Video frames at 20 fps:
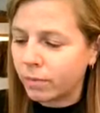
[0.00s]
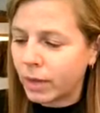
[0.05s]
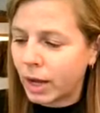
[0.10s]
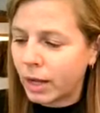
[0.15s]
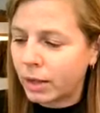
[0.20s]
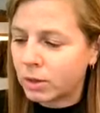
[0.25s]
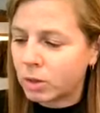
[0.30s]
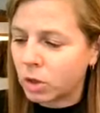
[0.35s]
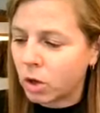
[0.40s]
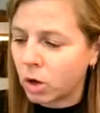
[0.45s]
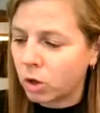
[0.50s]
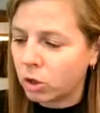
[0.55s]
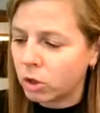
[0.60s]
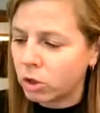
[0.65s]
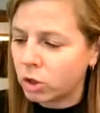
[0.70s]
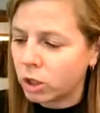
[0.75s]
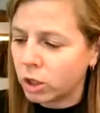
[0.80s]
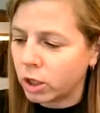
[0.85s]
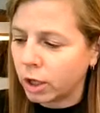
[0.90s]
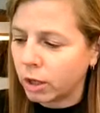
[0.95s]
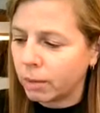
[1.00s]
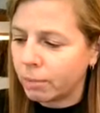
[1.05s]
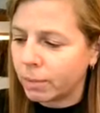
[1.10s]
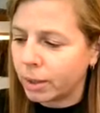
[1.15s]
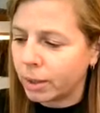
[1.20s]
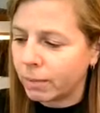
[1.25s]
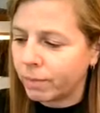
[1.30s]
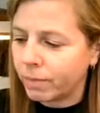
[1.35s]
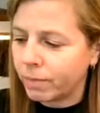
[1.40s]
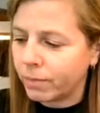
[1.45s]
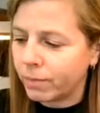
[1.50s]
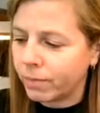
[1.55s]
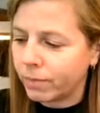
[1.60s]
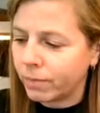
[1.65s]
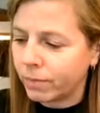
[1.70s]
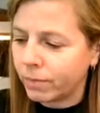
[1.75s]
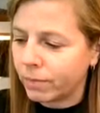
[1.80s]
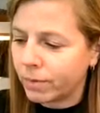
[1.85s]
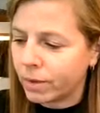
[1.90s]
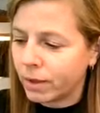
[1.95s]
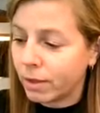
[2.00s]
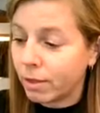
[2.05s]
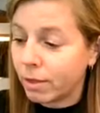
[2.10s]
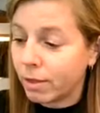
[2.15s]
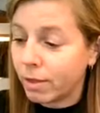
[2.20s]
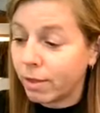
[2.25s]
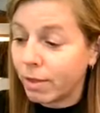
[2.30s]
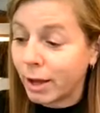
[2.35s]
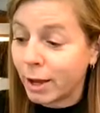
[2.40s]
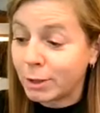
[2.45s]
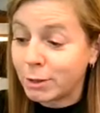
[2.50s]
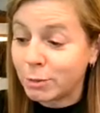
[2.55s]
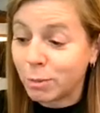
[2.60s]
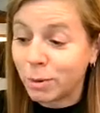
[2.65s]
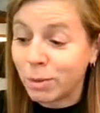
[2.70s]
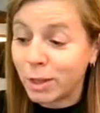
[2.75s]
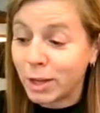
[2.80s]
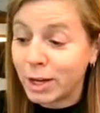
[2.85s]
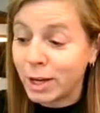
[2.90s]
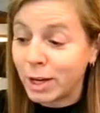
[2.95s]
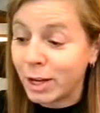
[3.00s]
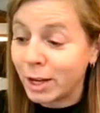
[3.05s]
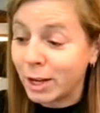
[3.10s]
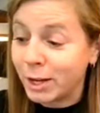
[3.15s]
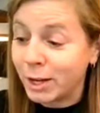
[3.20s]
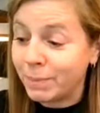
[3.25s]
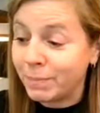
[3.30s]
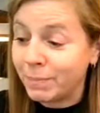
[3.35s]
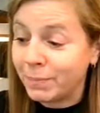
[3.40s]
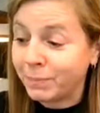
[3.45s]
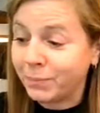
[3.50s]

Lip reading: That's called cheating, but that's what they did.